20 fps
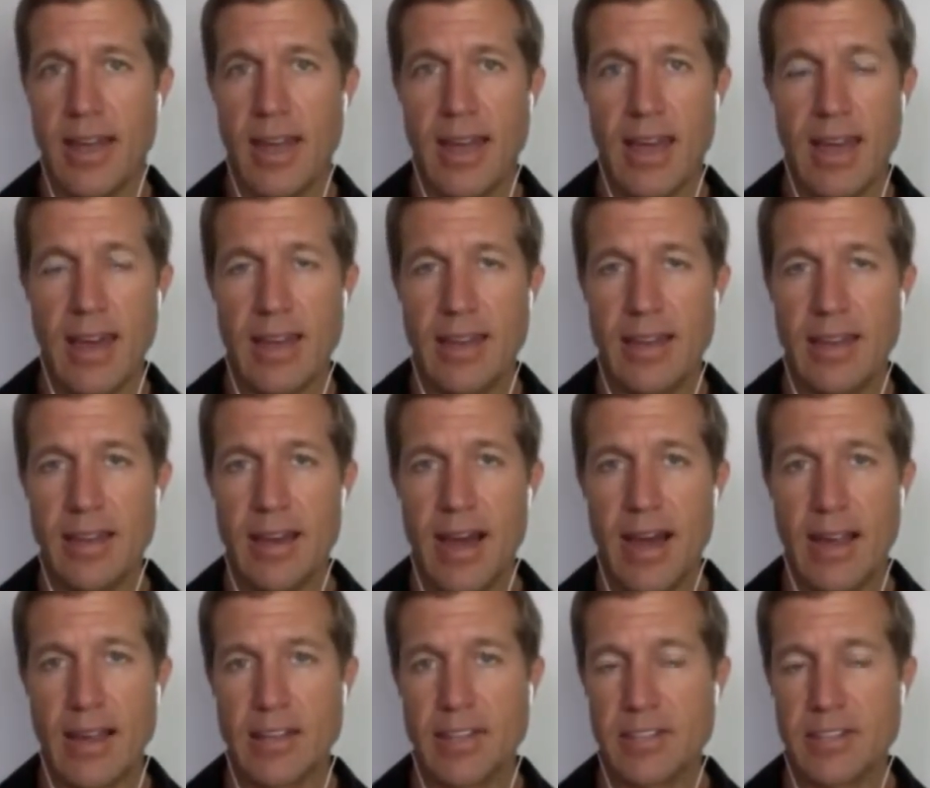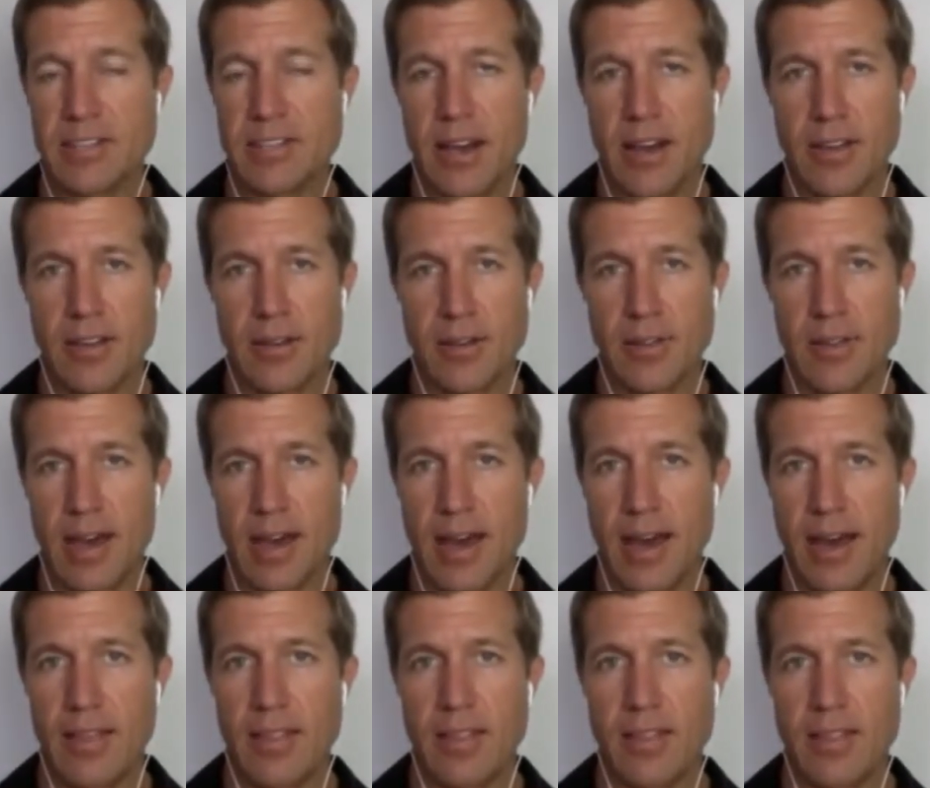And I can just tell you
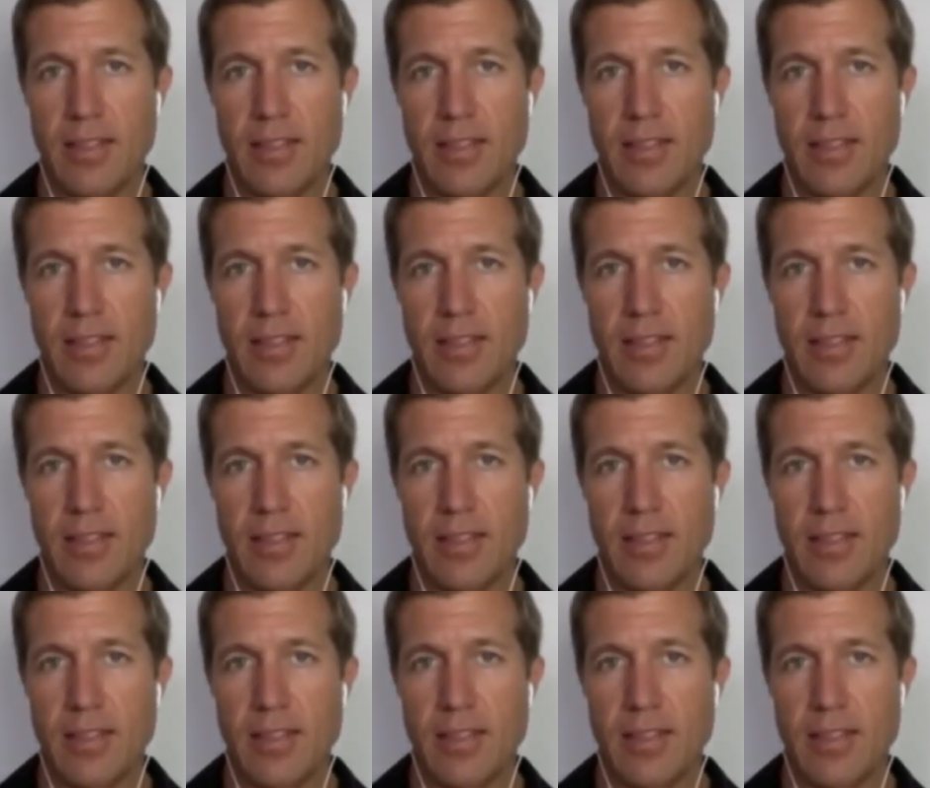that